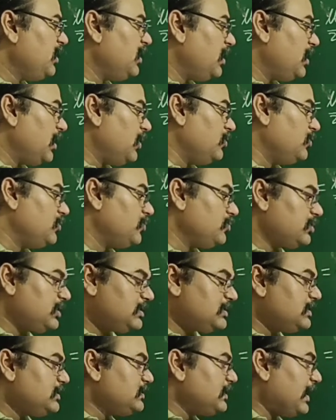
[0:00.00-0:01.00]
Now,
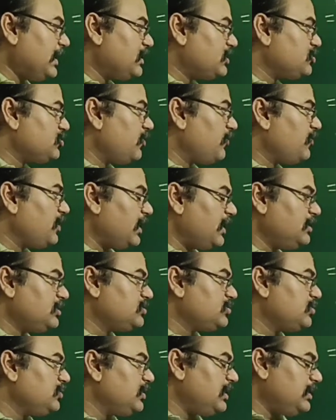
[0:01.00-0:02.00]
this is direction of current,
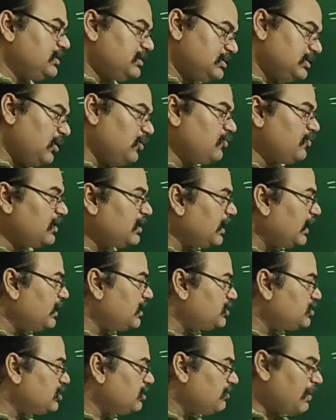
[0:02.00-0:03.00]
so it is downward
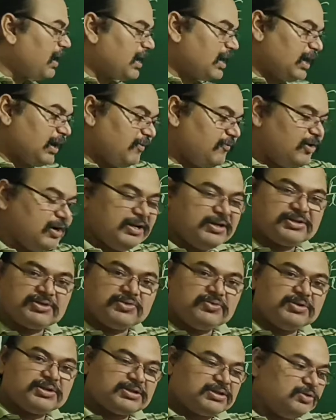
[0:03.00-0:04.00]
direction. Magnetic field is
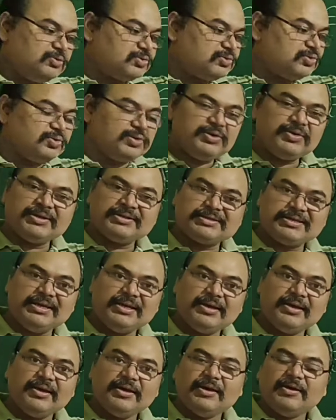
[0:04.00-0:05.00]
towards you, so you can
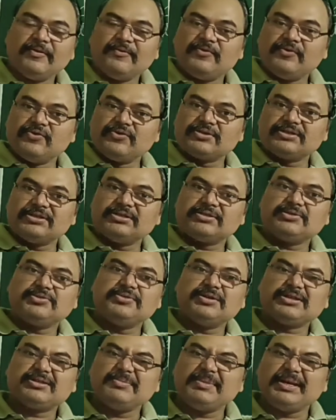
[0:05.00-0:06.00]
see force is
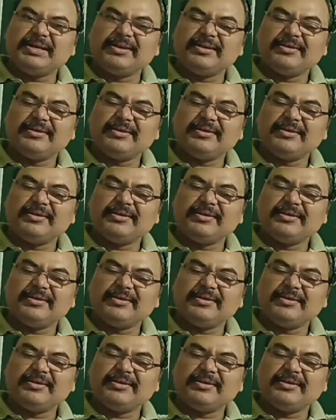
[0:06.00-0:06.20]
towards me.